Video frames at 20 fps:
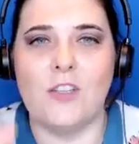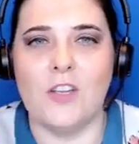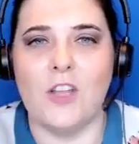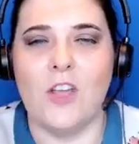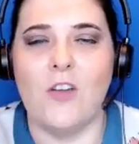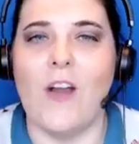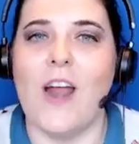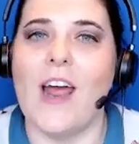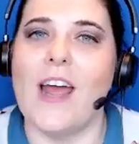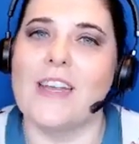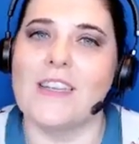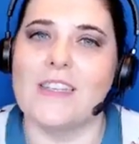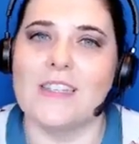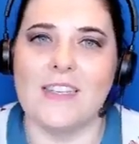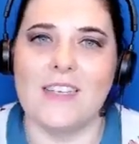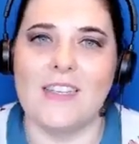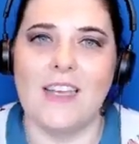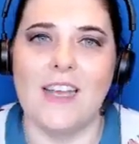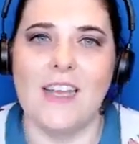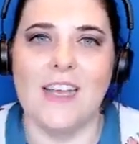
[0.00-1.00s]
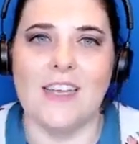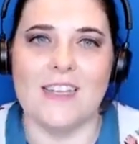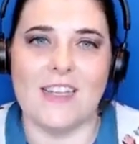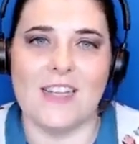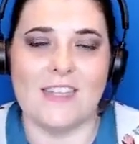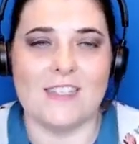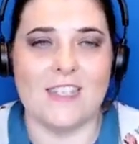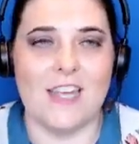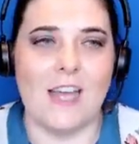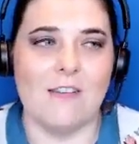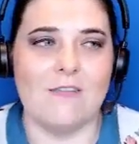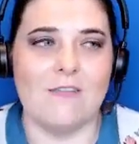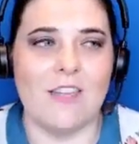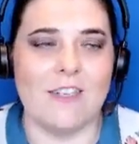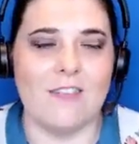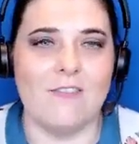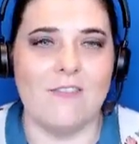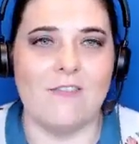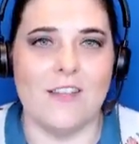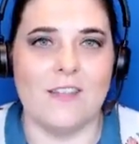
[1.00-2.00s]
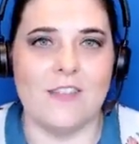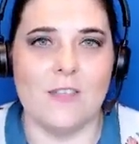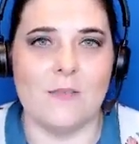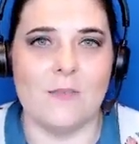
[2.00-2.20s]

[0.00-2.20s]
in your eyes. That's how they defend